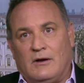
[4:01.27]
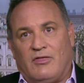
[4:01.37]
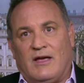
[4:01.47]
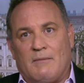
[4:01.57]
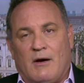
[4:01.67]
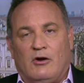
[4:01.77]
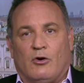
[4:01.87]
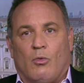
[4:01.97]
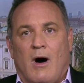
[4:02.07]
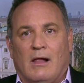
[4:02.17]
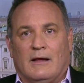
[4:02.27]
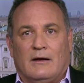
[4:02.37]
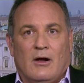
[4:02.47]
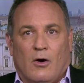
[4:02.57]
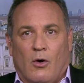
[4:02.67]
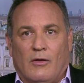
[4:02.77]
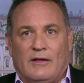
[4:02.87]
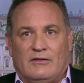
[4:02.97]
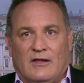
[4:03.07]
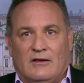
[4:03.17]
And when you think about your wallet,
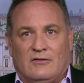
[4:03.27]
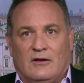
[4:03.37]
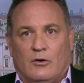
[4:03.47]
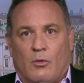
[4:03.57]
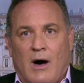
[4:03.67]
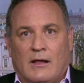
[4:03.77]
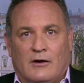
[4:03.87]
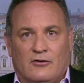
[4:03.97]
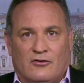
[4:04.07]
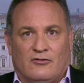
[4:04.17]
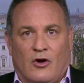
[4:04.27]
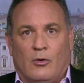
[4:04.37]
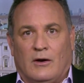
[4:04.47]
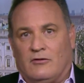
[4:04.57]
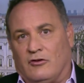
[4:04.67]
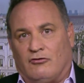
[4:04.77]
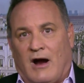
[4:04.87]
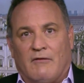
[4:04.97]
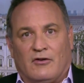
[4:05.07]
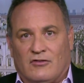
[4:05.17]
all the things in your wallet are just tokens: a
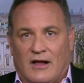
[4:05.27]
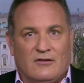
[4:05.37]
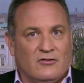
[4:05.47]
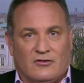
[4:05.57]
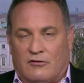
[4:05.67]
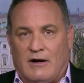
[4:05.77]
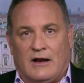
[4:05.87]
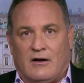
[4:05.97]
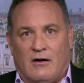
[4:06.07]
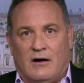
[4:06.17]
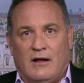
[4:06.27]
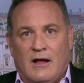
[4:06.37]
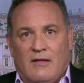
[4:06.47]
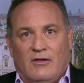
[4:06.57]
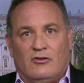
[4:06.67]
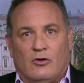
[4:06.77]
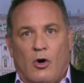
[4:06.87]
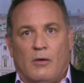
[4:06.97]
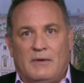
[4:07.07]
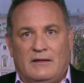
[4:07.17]
driver's license, a credit card. These
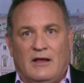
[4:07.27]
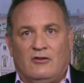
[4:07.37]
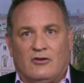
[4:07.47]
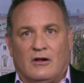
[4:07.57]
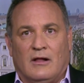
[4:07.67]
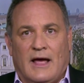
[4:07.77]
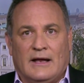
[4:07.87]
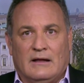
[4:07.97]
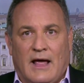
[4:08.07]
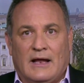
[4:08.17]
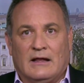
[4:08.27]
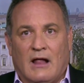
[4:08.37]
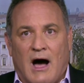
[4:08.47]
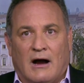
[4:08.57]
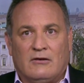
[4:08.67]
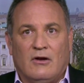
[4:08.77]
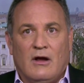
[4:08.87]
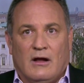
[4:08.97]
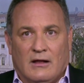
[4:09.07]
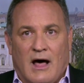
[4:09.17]
will all be digital and locked
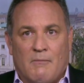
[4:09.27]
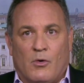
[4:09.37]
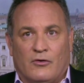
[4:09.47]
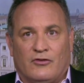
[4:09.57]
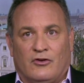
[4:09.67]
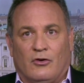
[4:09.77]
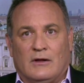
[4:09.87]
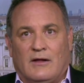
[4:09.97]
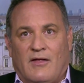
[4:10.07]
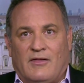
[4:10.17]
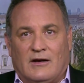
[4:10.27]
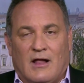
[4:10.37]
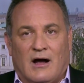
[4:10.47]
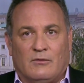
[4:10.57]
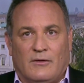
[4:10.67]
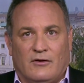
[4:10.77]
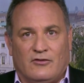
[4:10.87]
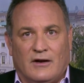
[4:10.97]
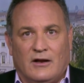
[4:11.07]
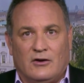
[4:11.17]
a lot more securely than they're locked when
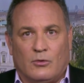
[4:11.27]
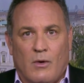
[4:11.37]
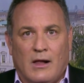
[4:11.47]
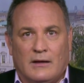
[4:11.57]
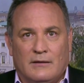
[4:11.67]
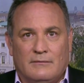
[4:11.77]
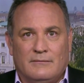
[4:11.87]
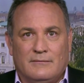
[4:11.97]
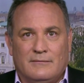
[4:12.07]
they're sitting in your wallet.